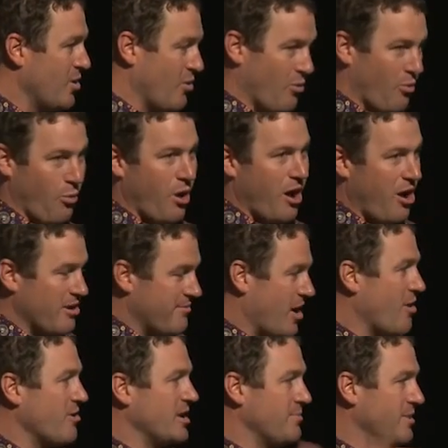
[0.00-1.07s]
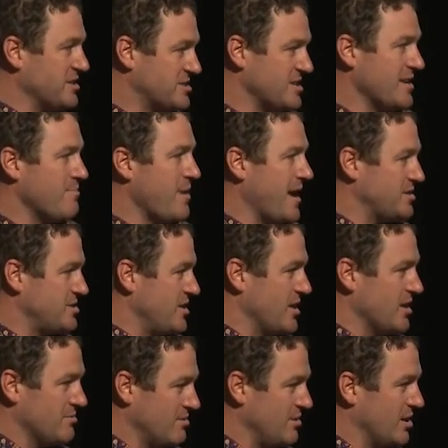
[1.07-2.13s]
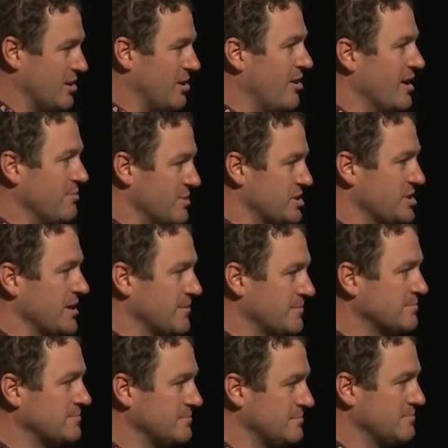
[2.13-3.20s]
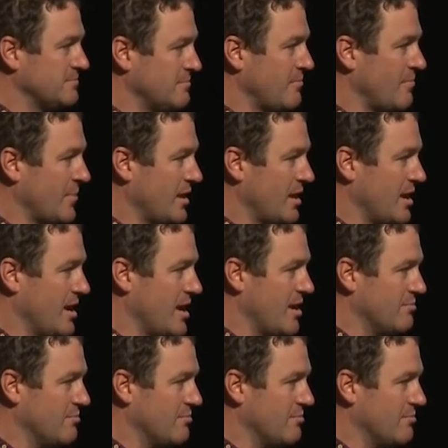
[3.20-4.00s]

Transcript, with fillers: or over ODBC back to your client machine.